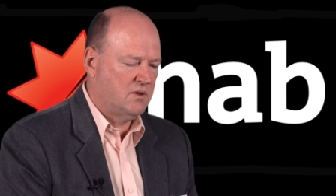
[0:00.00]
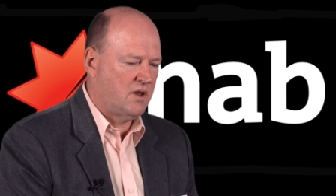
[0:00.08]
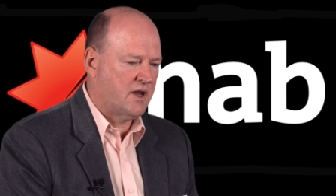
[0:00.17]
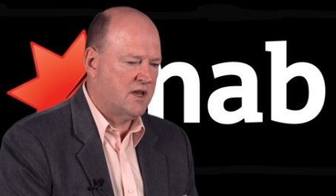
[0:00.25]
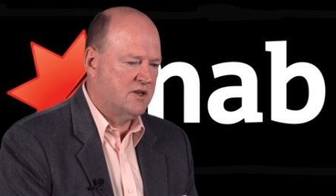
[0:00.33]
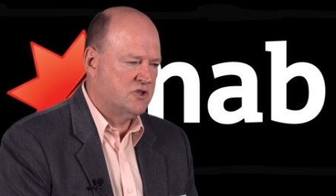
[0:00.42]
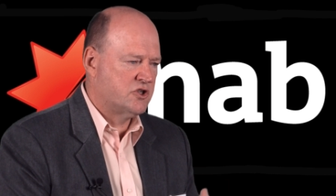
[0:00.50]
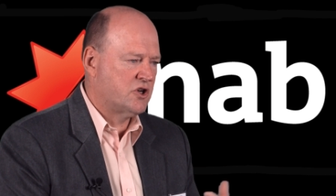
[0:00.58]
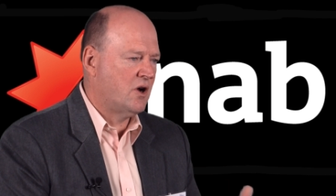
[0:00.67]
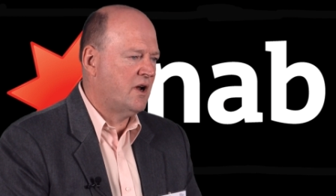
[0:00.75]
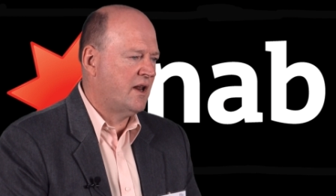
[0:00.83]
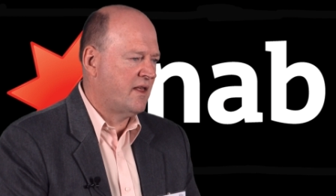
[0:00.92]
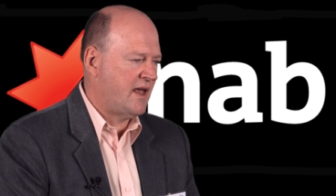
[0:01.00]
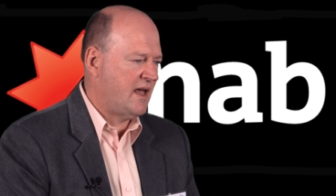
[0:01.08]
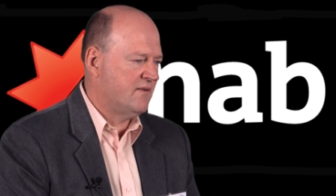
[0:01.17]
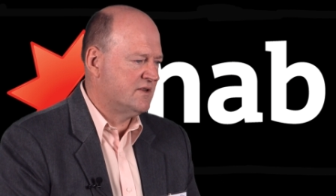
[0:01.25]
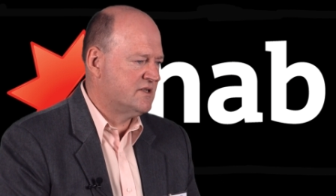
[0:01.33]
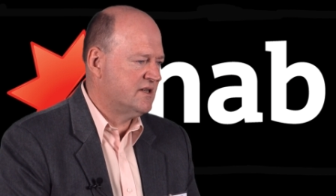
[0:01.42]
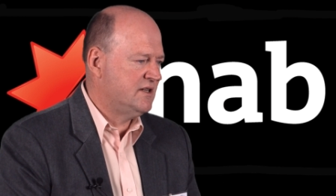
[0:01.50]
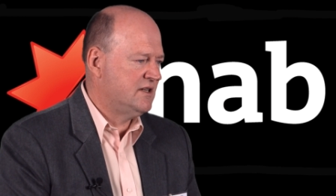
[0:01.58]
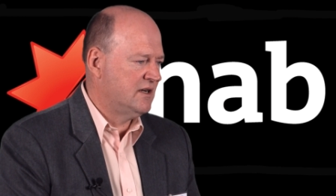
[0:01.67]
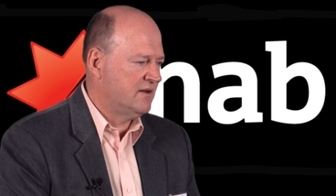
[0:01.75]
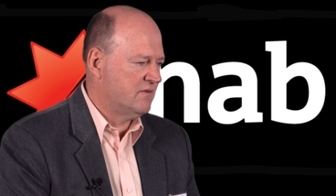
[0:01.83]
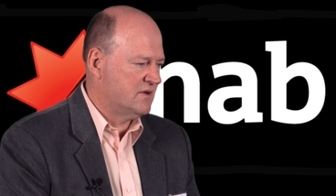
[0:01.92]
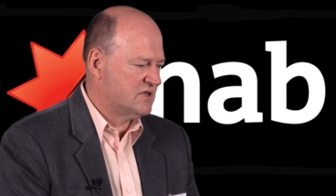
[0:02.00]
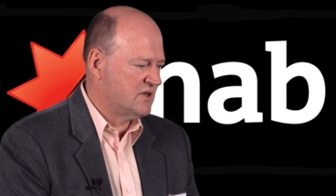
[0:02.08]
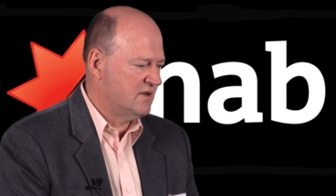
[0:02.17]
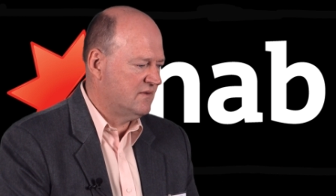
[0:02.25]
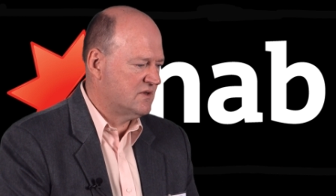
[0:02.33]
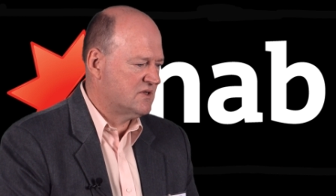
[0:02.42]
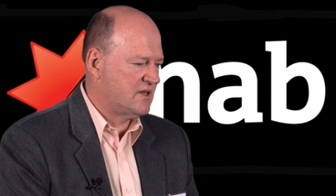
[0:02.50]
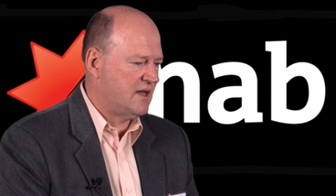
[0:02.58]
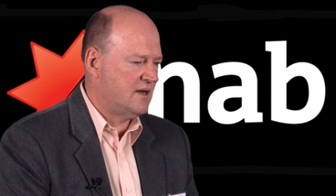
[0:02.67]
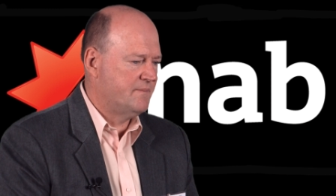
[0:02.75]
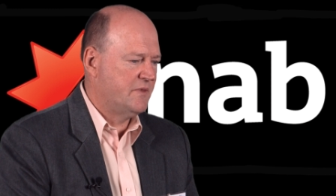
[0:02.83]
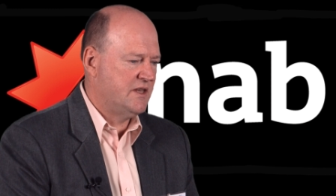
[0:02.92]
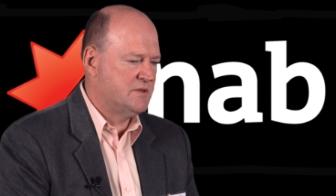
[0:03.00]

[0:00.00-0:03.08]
like in China, they have a tea delivery service that